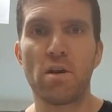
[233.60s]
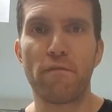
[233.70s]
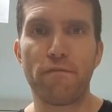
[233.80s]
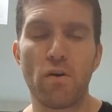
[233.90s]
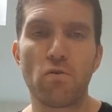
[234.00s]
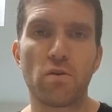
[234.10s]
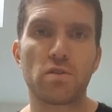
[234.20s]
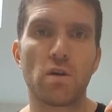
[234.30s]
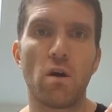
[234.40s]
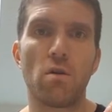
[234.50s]

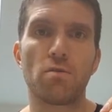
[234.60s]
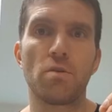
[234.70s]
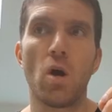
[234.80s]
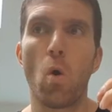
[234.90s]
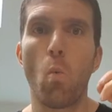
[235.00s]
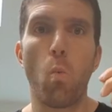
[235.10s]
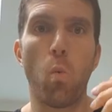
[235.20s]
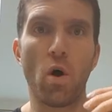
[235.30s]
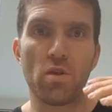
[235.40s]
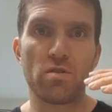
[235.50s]
focus on
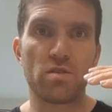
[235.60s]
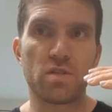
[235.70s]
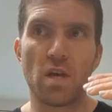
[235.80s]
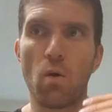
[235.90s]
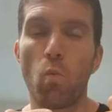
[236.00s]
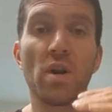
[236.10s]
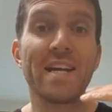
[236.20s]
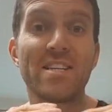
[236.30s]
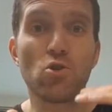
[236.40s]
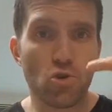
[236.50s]
what it
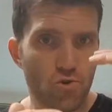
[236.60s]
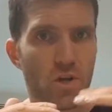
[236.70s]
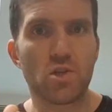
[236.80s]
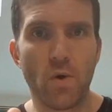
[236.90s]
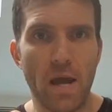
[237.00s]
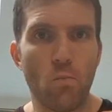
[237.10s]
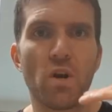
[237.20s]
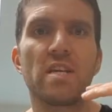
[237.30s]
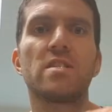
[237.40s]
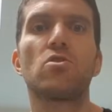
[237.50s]
is you're trying to aim, what
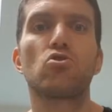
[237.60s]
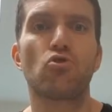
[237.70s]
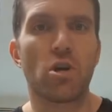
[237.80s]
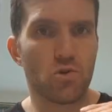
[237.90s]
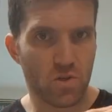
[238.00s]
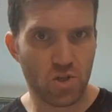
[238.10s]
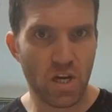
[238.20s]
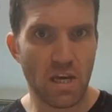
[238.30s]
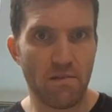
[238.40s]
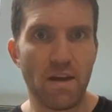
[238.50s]
it is you're trying to
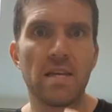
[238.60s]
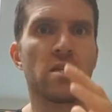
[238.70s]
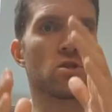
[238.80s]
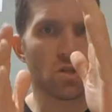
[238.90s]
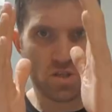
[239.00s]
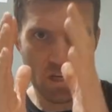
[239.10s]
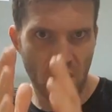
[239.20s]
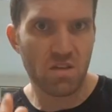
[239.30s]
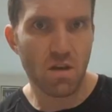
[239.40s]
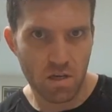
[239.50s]
achieve. Is it just
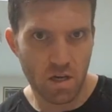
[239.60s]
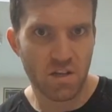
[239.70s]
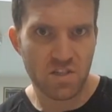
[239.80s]
a kind of